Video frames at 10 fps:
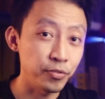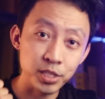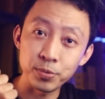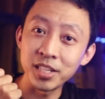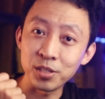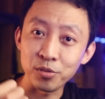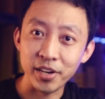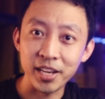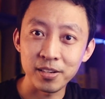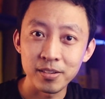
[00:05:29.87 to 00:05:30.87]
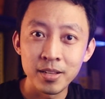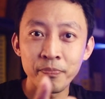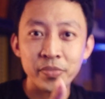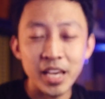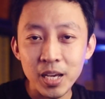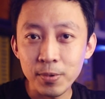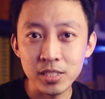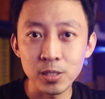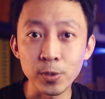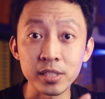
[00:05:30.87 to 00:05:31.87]
first, we need to find out, hey,
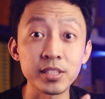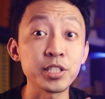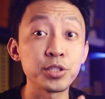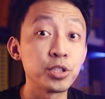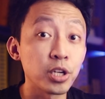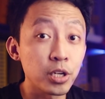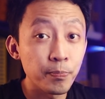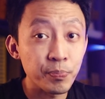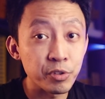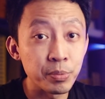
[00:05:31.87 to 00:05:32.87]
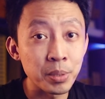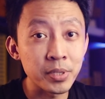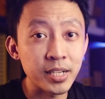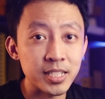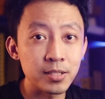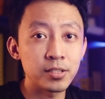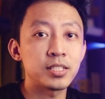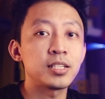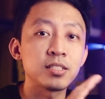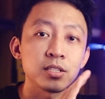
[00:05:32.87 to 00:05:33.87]
what's the wattage draw? Remember, as long as
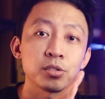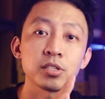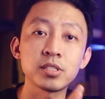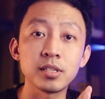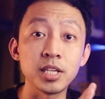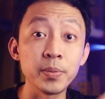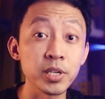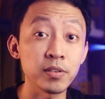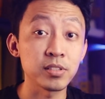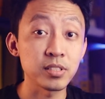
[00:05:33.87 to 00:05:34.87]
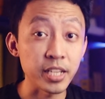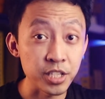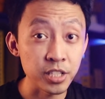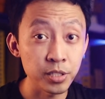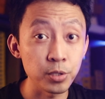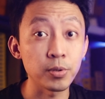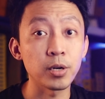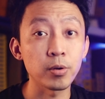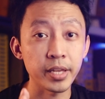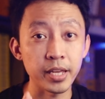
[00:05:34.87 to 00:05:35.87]
it doesn't cross the limit of the station, you are
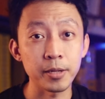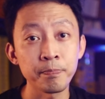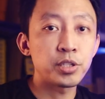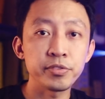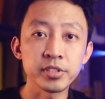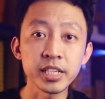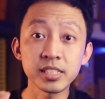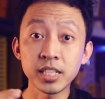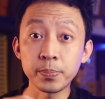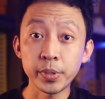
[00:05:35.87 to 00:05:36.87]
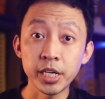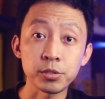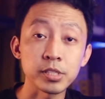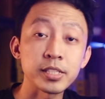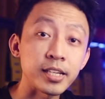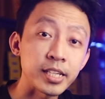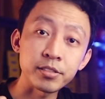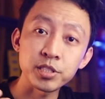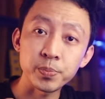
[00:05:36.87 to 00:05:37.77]
okay. So if you dig deeper into the technical